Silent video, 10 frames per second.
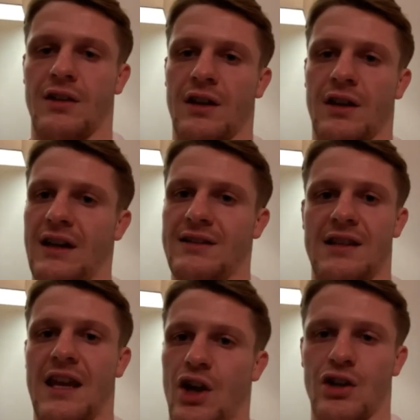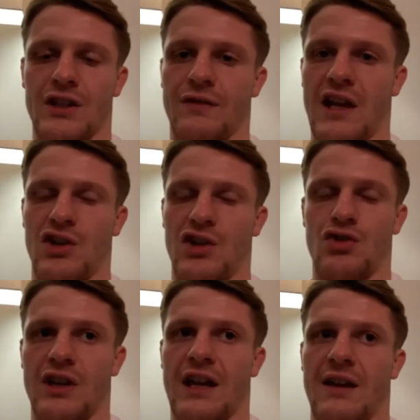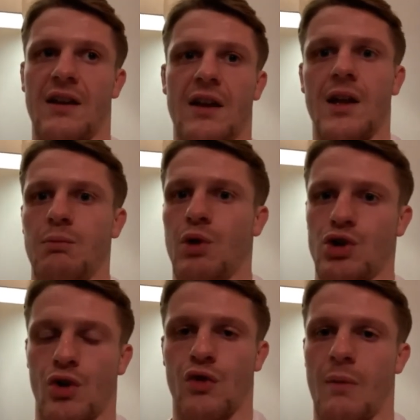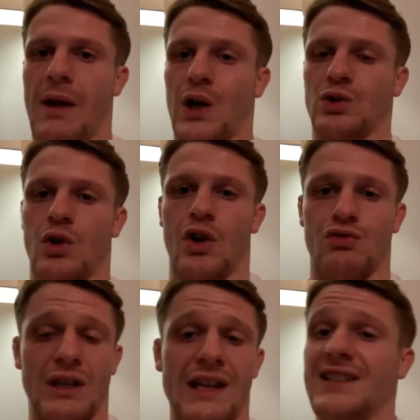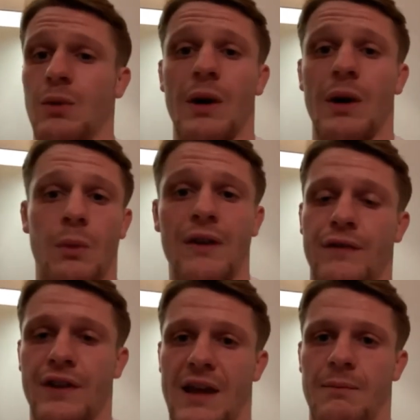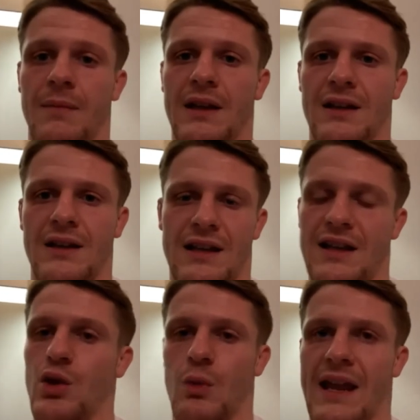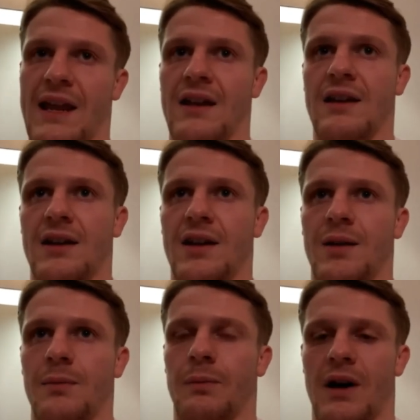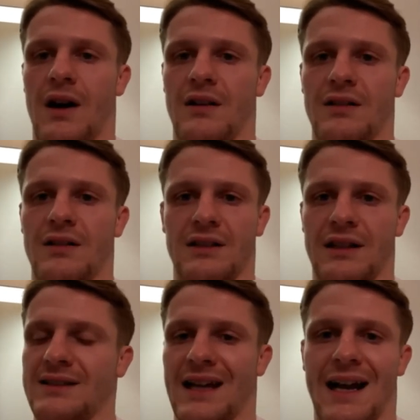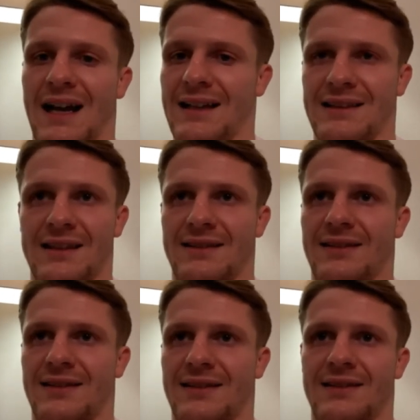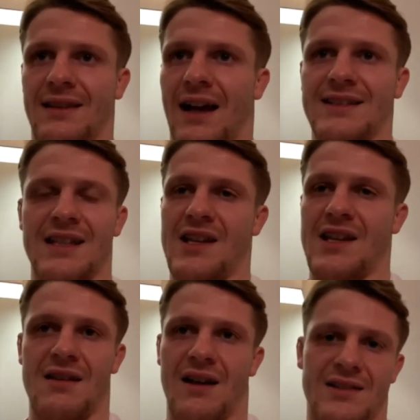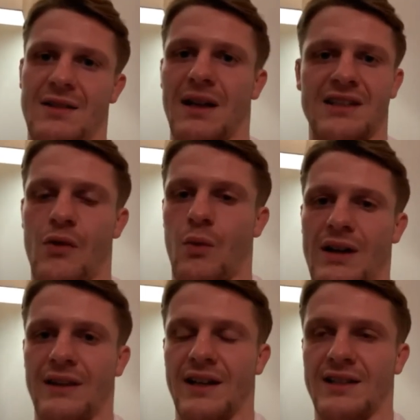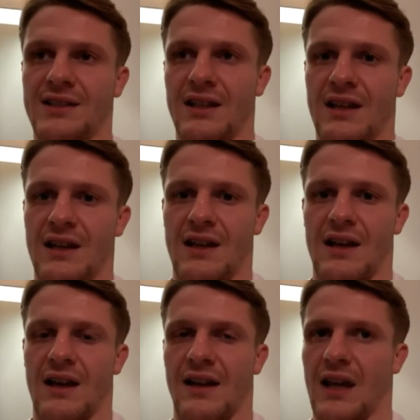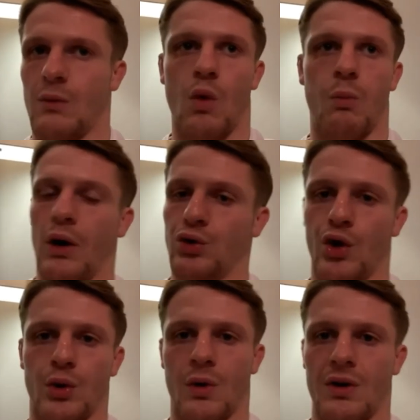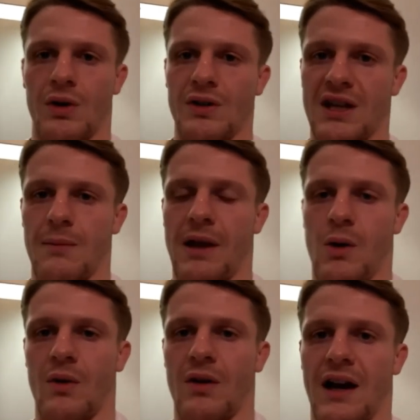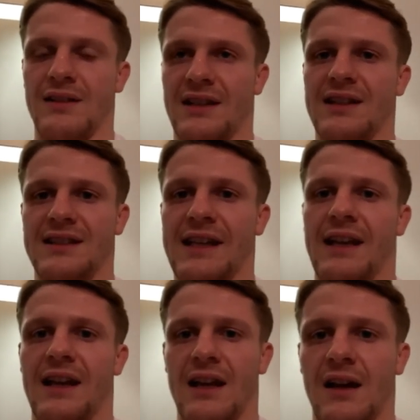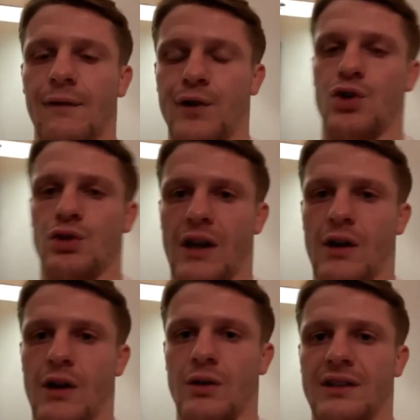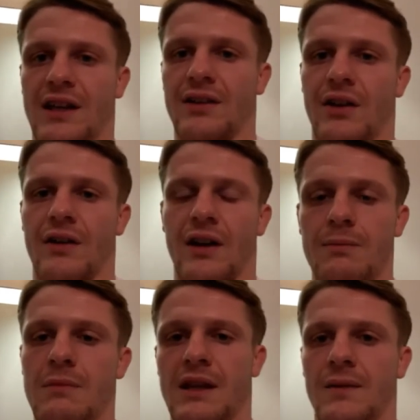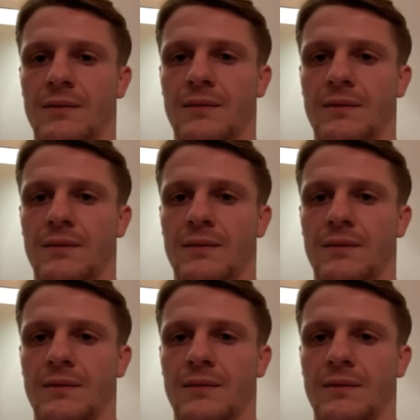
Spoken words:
to take out this veteran and push on for a belt? So it really is a win-win for them either way. But like I say, I see myself winning this, and then we'll build on towards that belt. I think they see a future title contender in me.